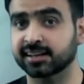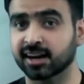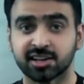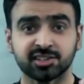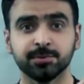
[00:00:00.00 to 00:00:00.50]

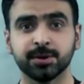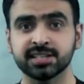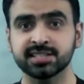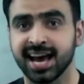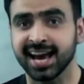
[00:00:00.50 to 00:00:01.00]

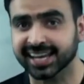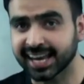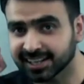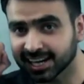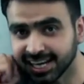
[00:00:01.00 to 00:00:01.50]
customers can
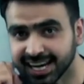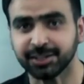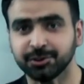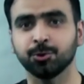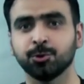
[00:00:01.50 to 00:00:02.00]

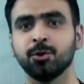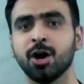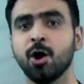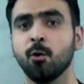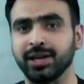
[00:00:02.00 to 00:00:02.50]
relate to
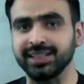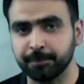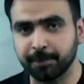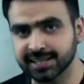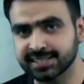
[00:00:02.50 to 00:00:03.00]
when they
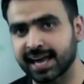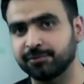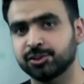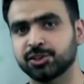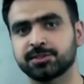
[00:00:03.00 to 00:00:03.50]
buy
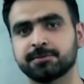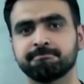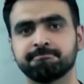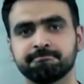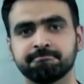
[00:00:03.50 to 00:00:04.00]
sandwiches.
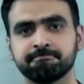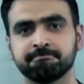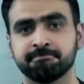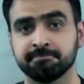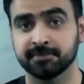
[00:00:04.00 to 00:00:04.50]

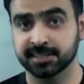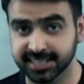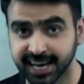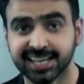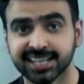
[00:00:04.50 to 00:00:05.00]
The
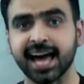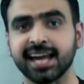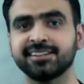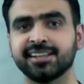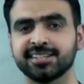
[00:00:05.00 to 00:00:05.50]
second
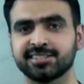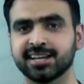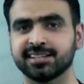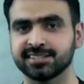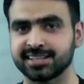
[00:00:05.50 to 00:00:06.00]

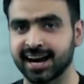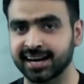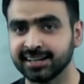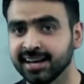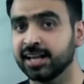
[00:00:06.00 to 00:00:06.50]
characteristic is
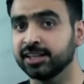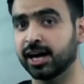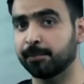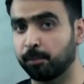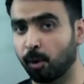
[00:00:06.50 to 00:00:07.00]
that they
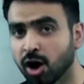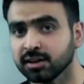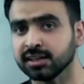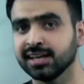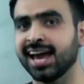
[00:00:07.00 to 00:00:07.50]
are
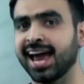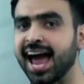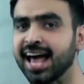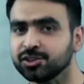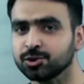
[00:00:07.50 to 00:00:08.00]
bought
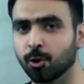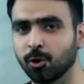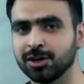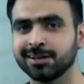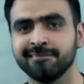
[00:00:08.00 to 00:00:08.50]
and
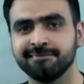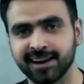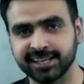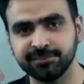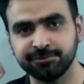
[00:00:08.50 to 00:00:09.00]
sold
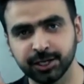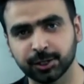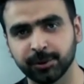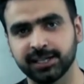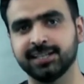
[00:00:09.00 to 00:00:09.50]
very
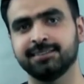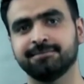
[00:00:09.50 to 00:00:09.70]
frequently.